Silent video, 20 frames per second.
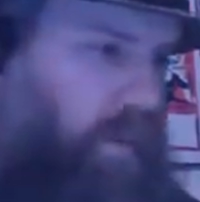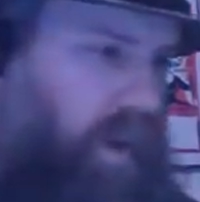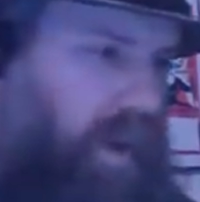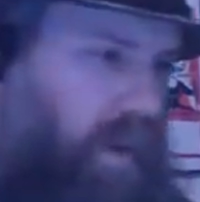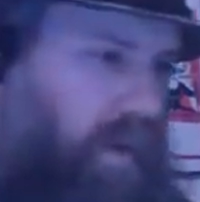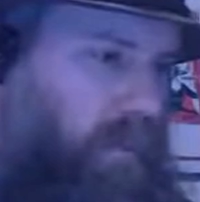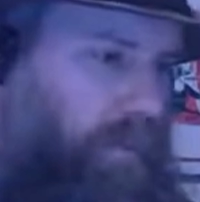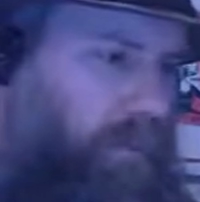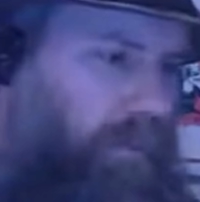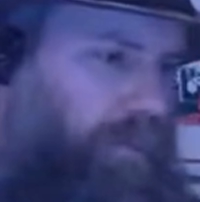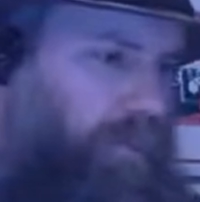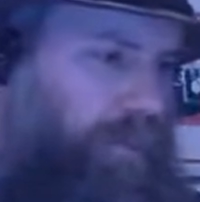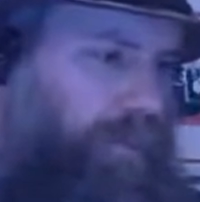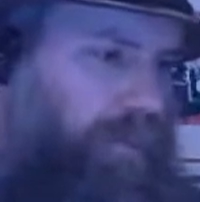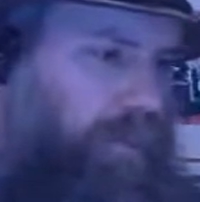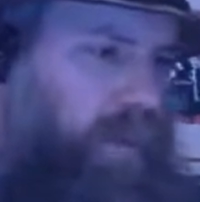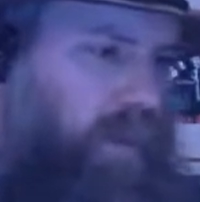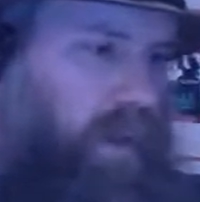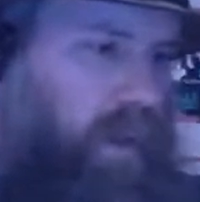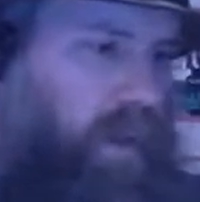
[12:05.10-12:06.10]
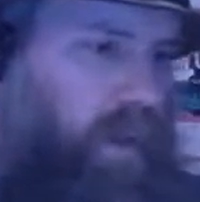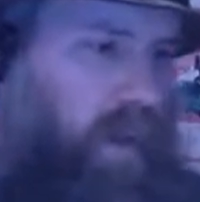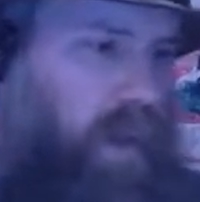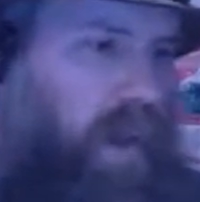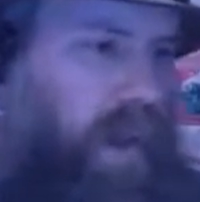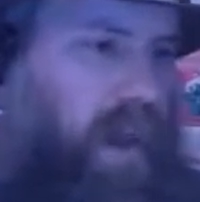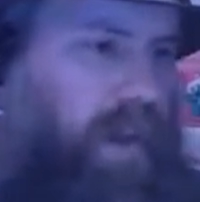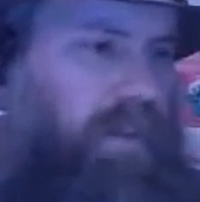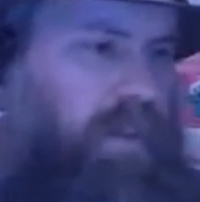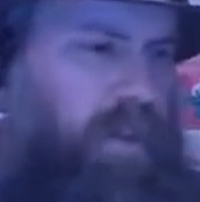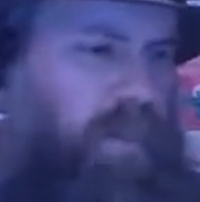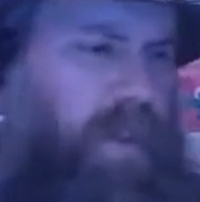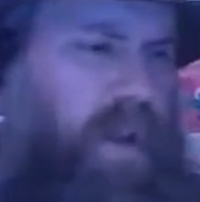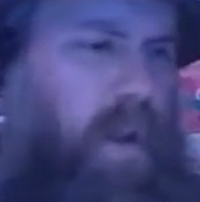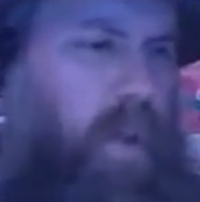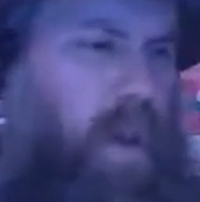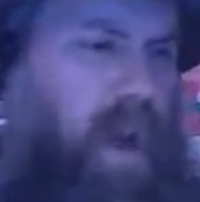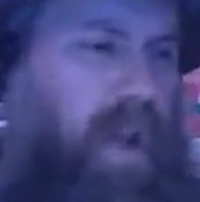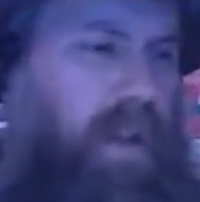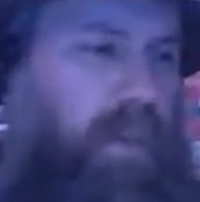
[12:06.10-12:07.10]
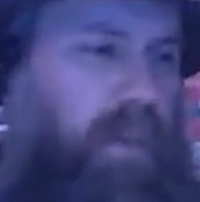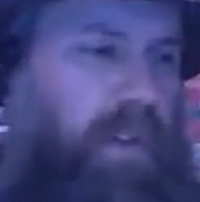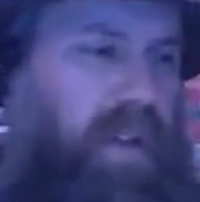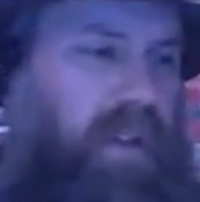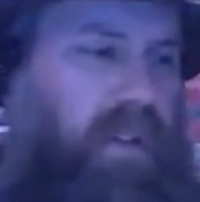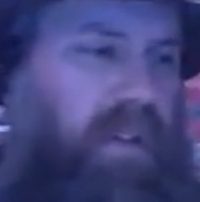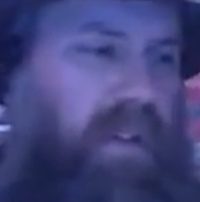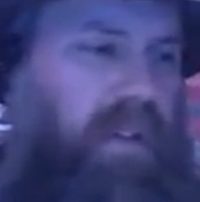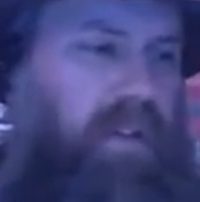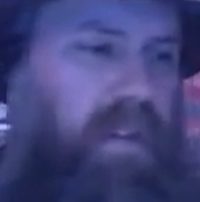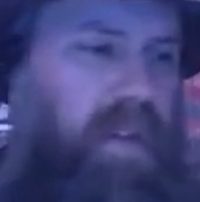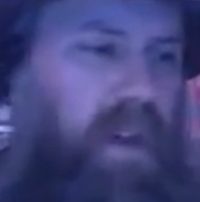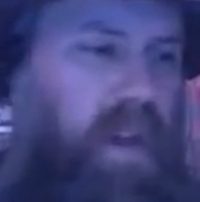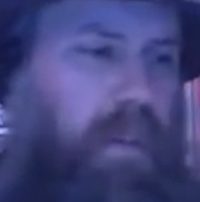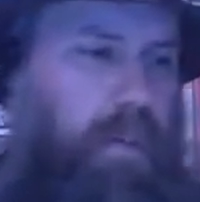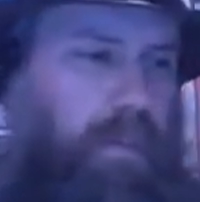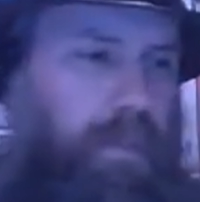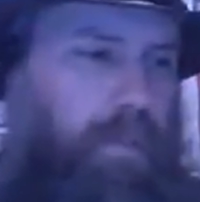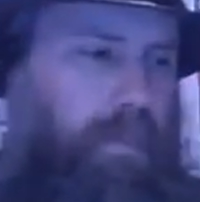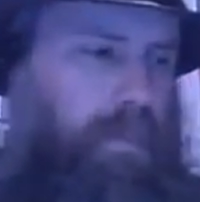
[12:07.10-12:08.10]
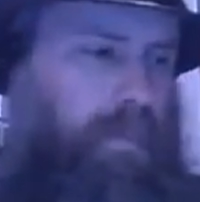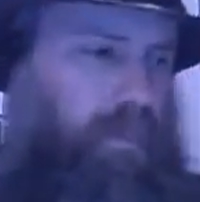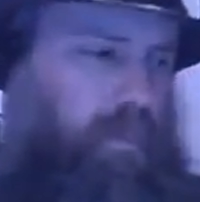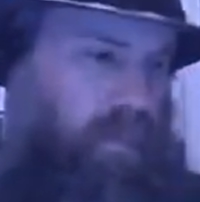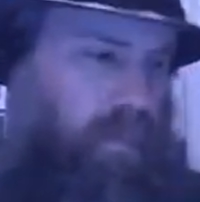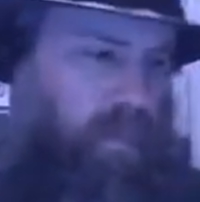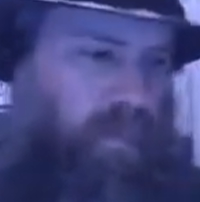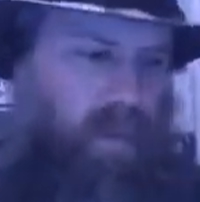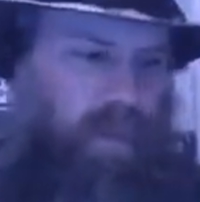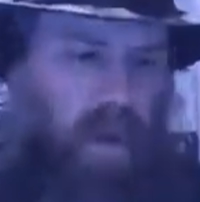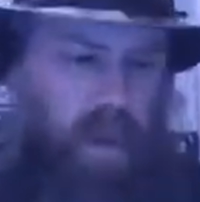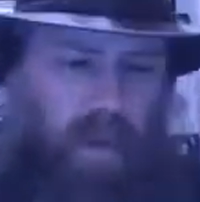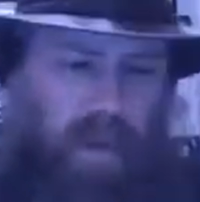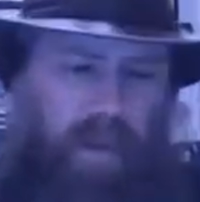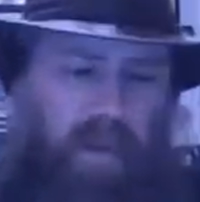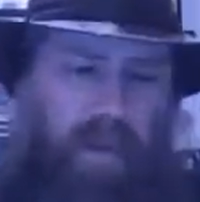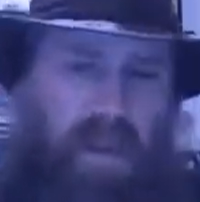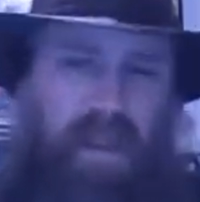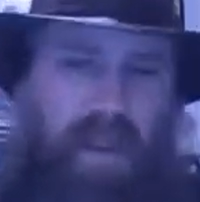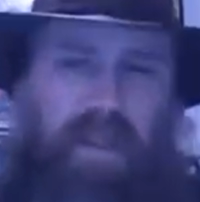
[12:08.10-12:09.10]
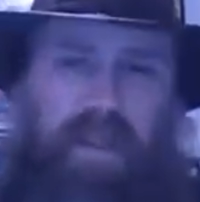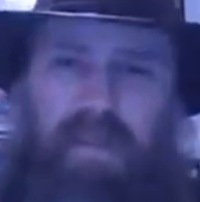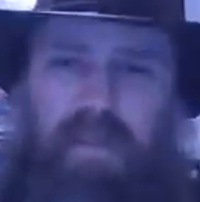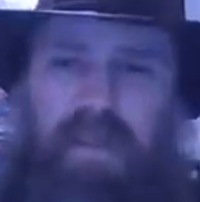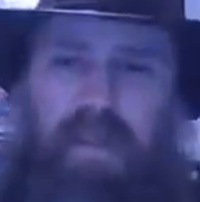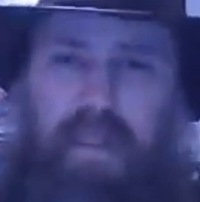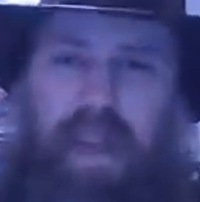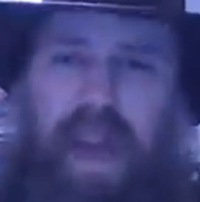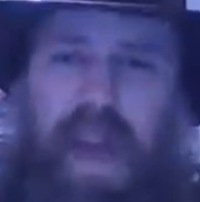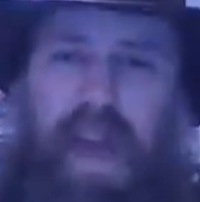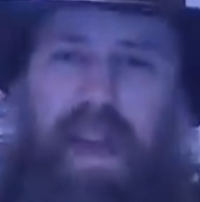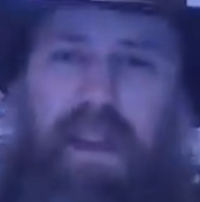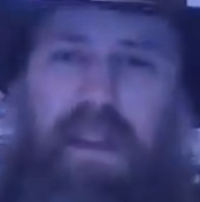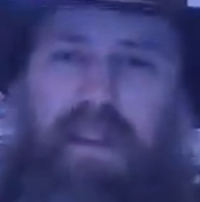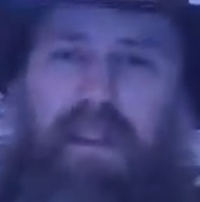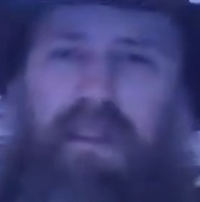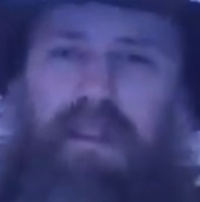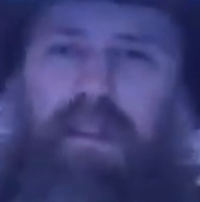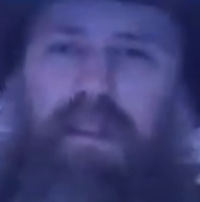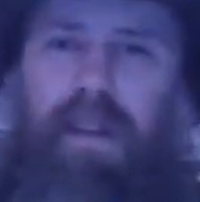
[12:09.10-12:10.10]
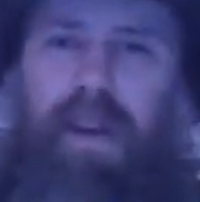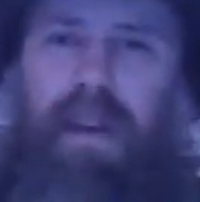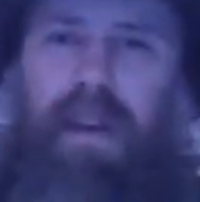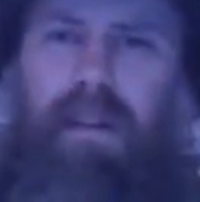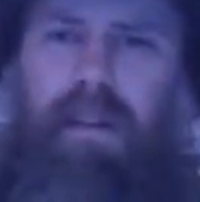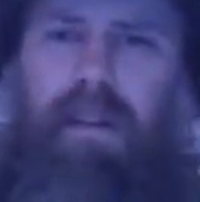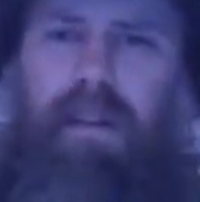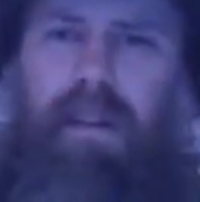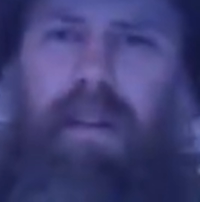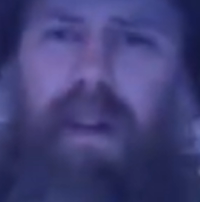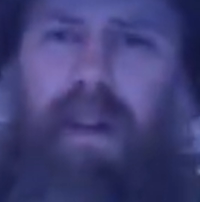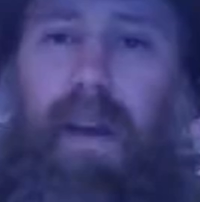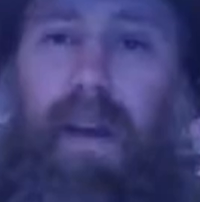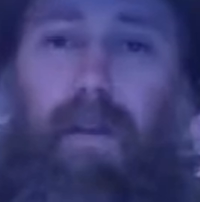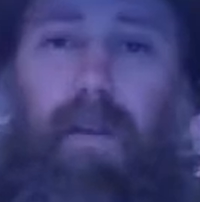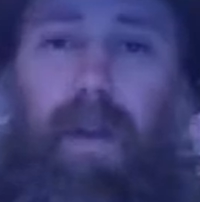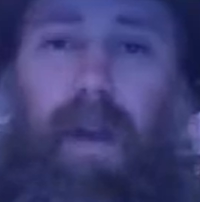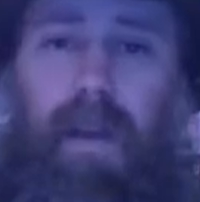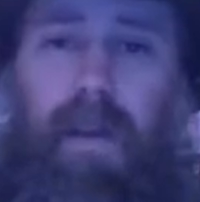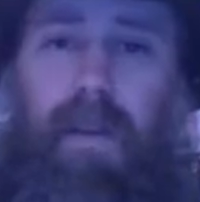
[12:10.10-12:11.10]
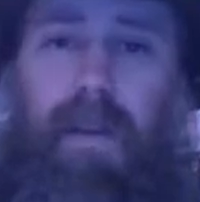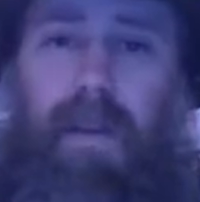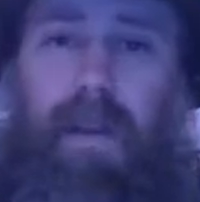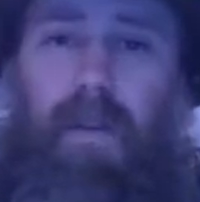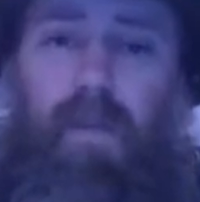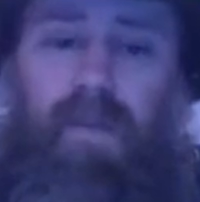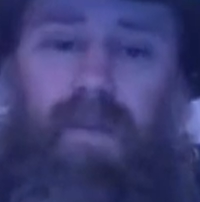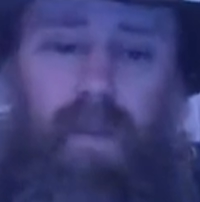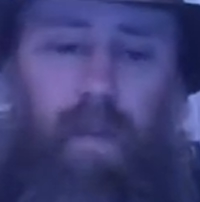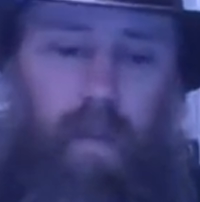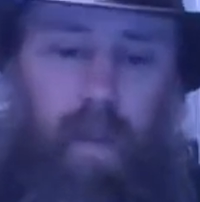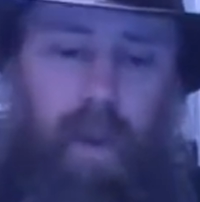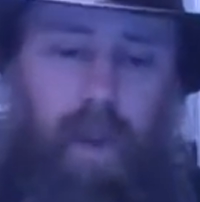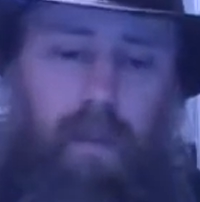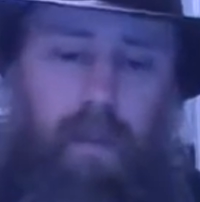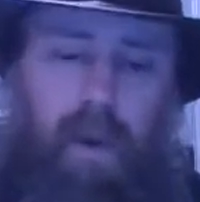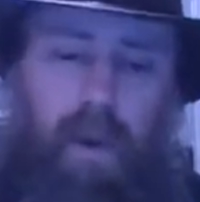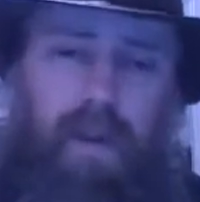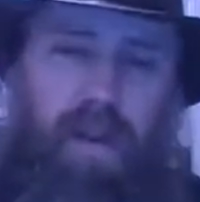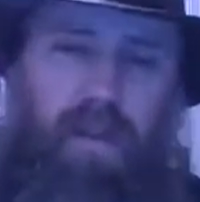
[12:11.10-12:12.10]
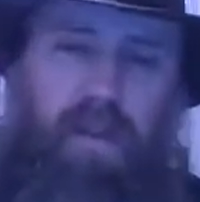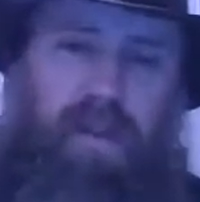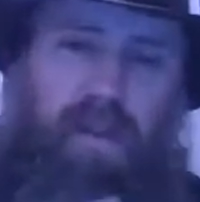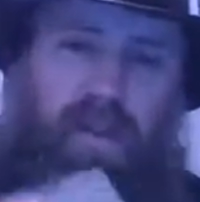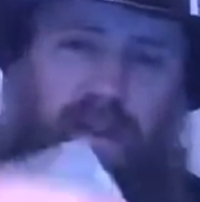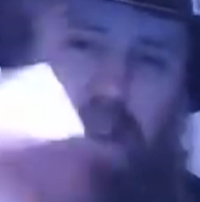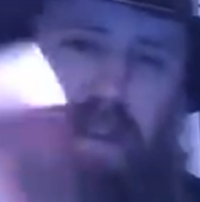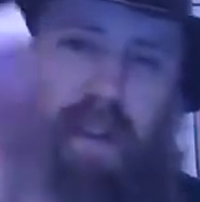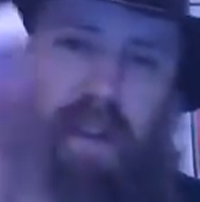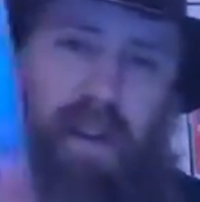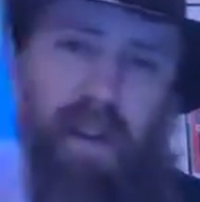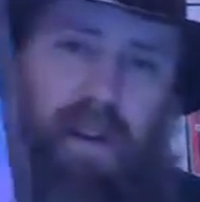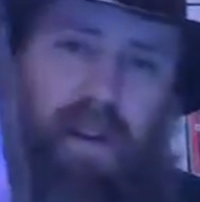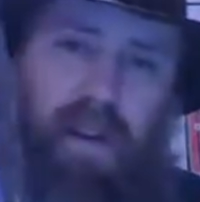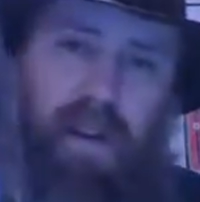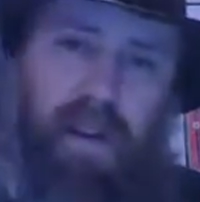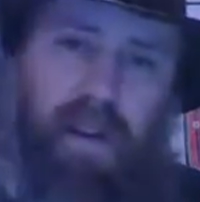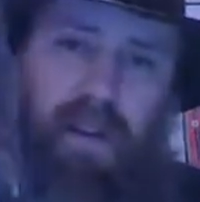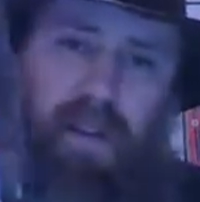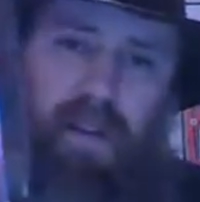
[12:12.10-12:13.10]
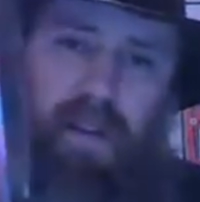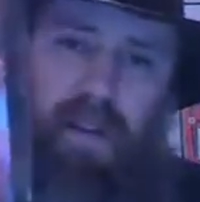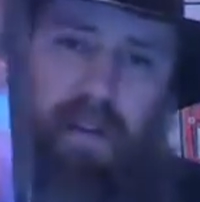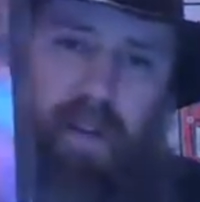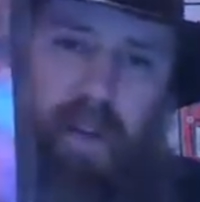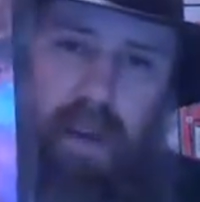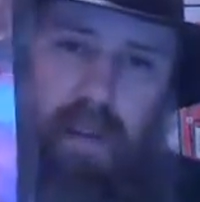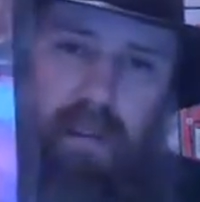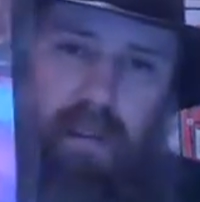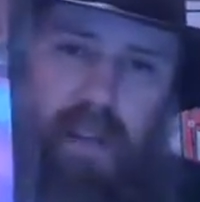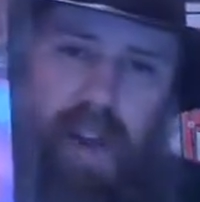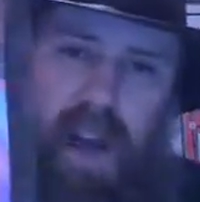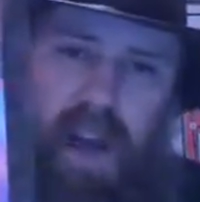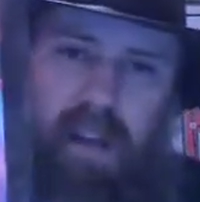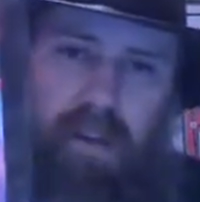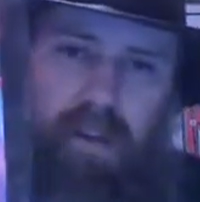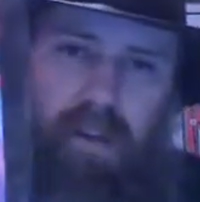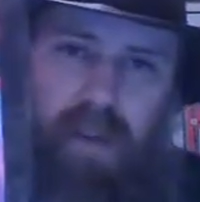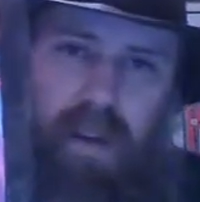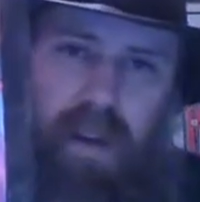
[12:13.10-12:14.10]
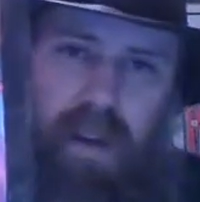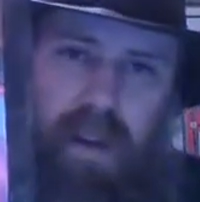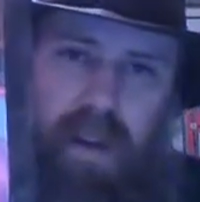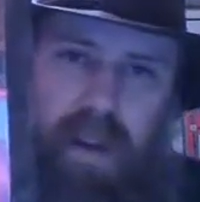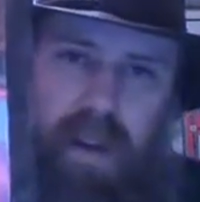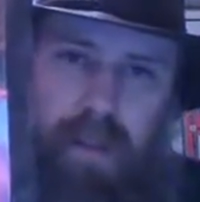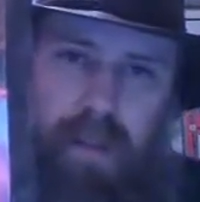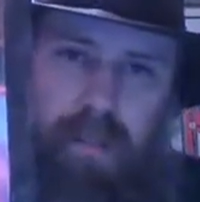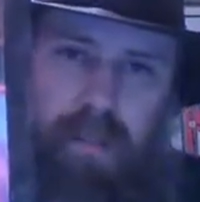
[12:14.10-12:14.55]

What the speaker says: down. It took me a while to pick this up. No real reason, just hadn't. And ironically, it was at Walmart. It's the Scream Factory